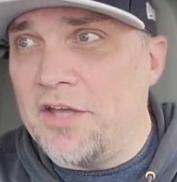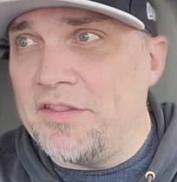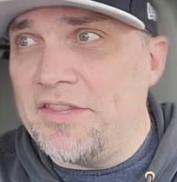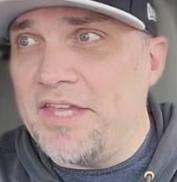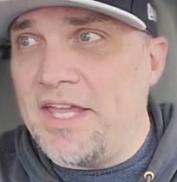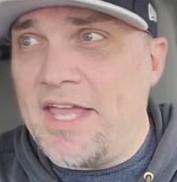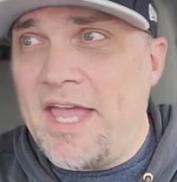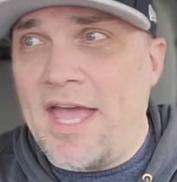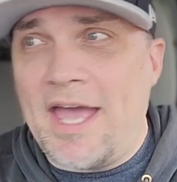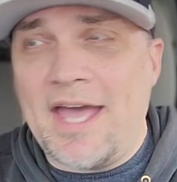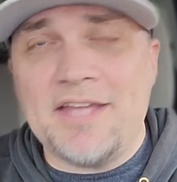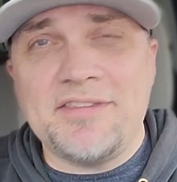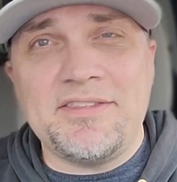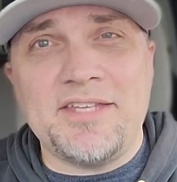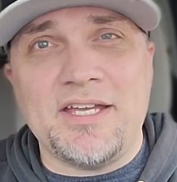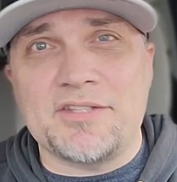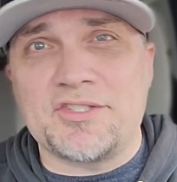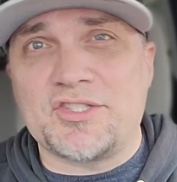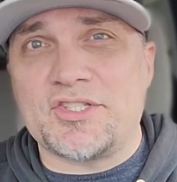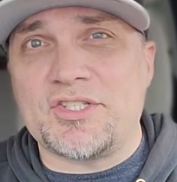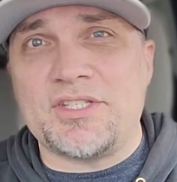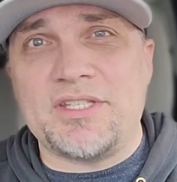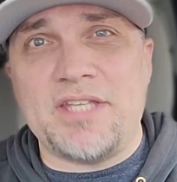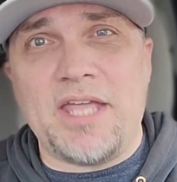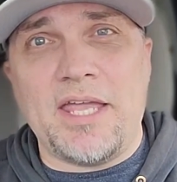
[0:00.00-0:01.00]
They had
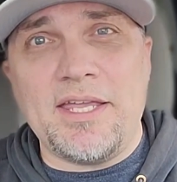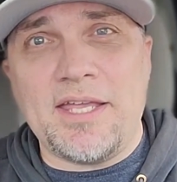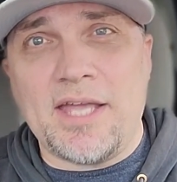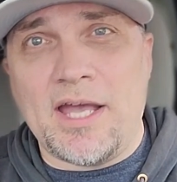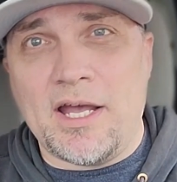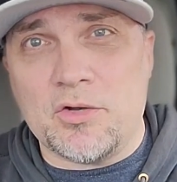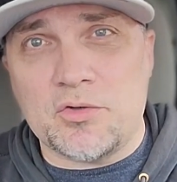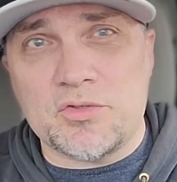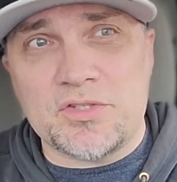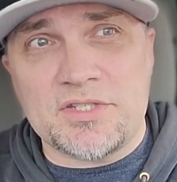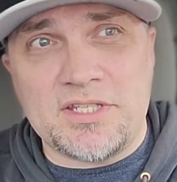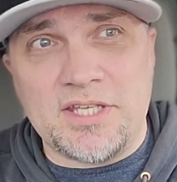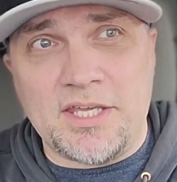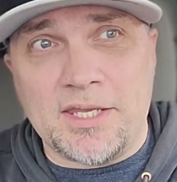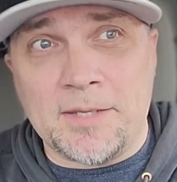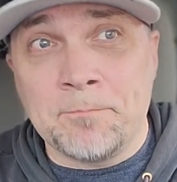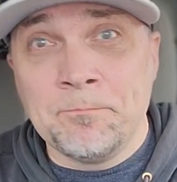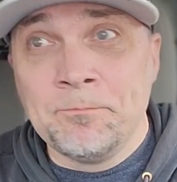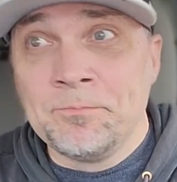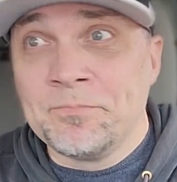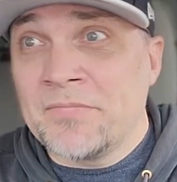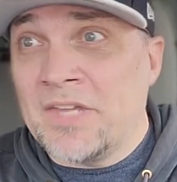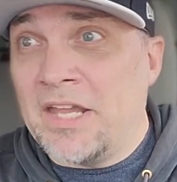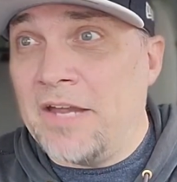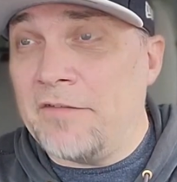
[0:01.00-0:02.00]
that Steakhouse King.
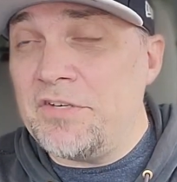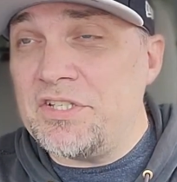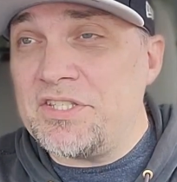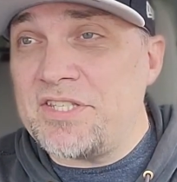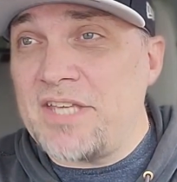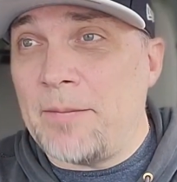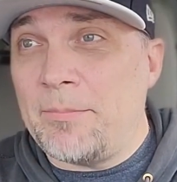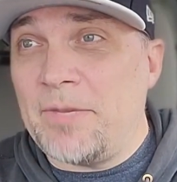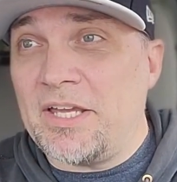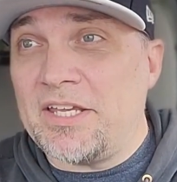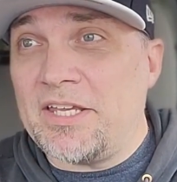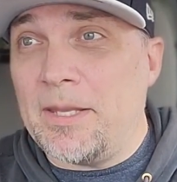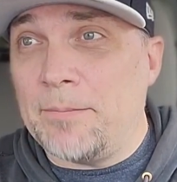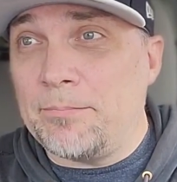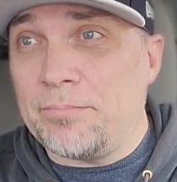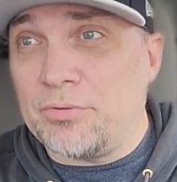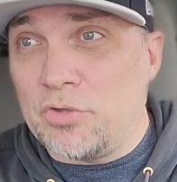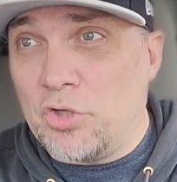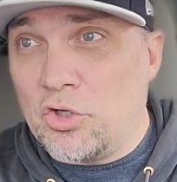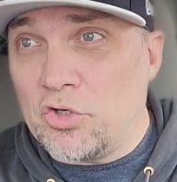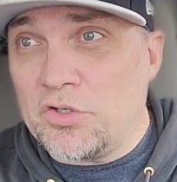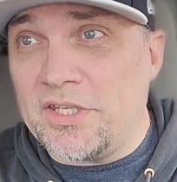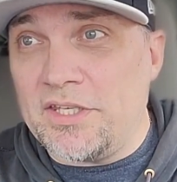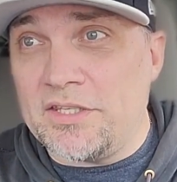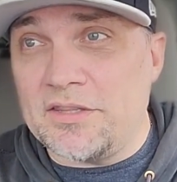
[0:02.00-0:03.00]
Every time I kept
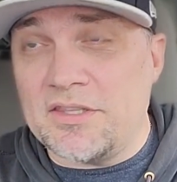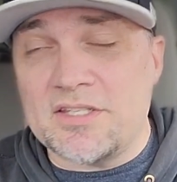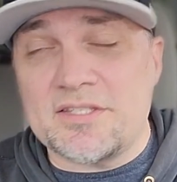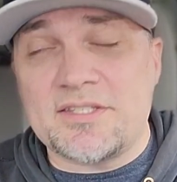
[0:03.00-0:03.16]
looking,